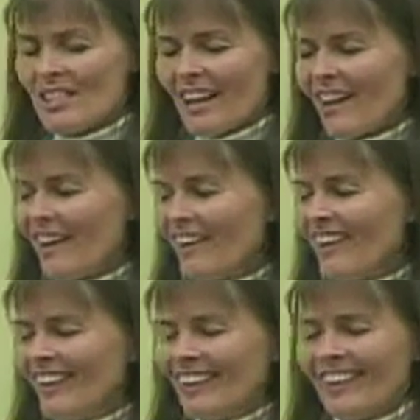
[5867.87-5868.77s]

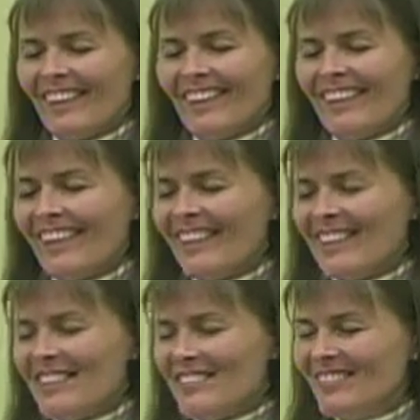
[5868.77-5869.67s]

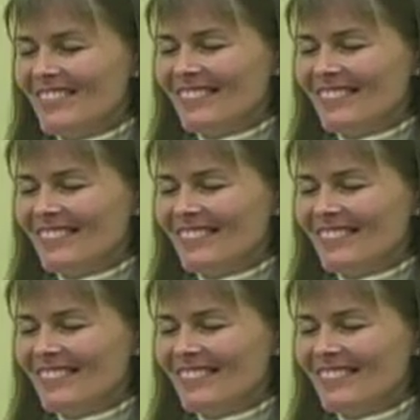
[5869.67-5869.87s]
times,